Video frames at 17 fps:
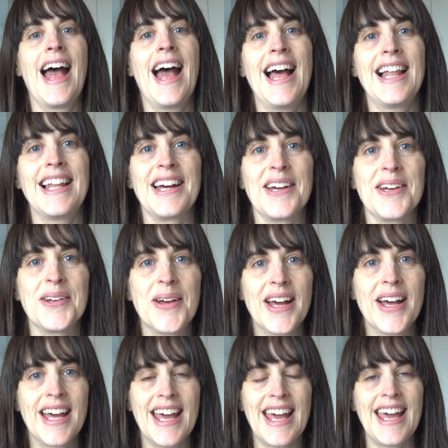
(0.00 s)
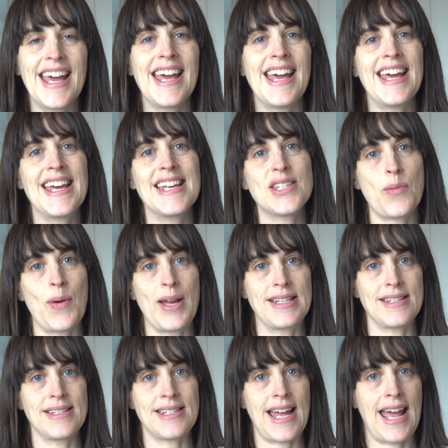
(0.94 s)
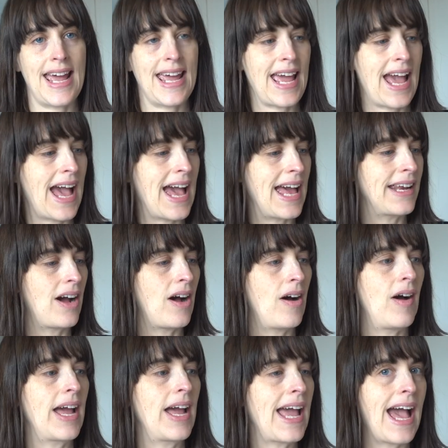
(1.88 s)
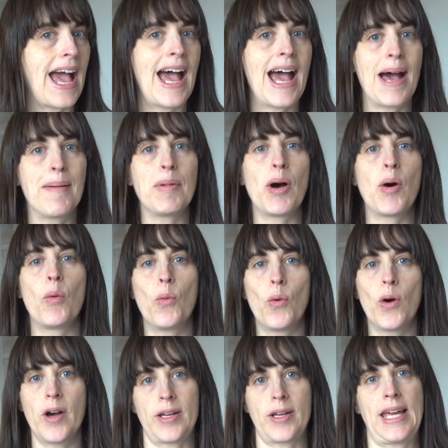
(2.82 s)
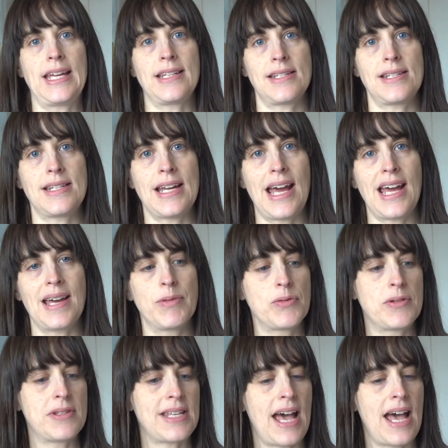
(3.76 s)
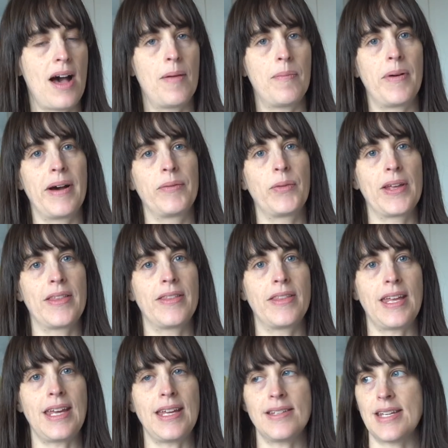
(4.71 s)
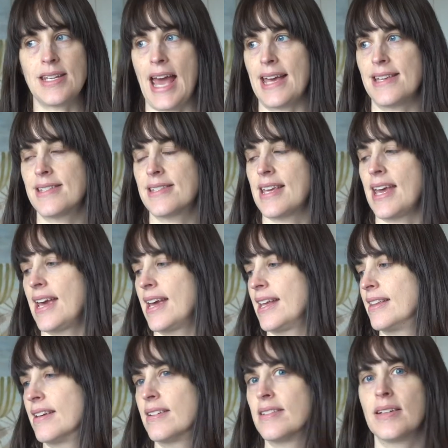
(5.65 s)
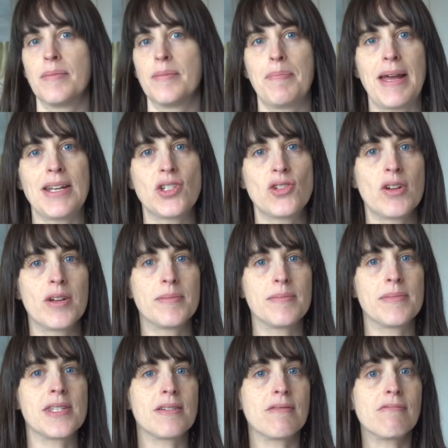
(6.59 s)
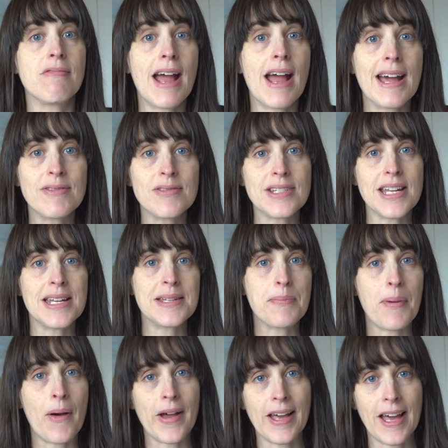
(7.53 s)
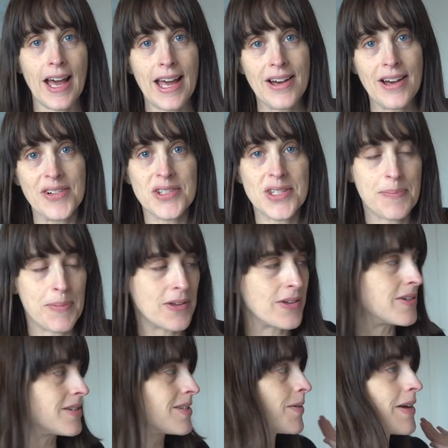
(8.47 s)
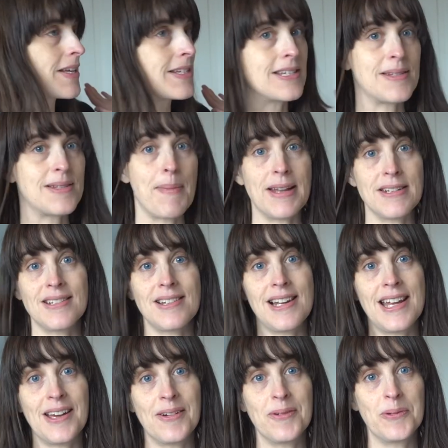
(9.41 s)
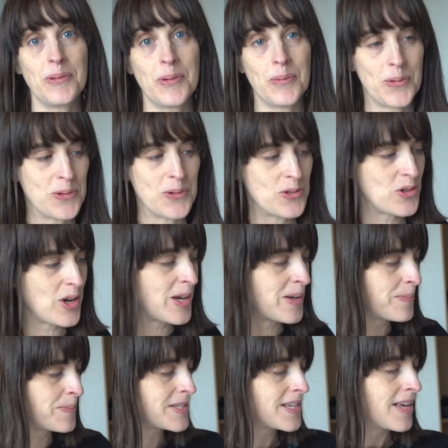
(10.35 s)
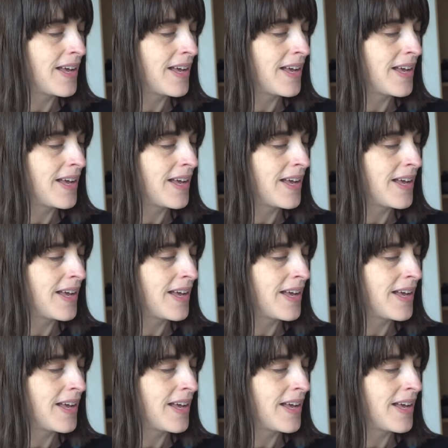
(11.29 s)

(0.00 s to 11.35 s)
Hello, it is Wednesday and I am working today. I'm all set up with the desk in the bedroom, surrounded by chaos because we're dismantling all the wardrobes.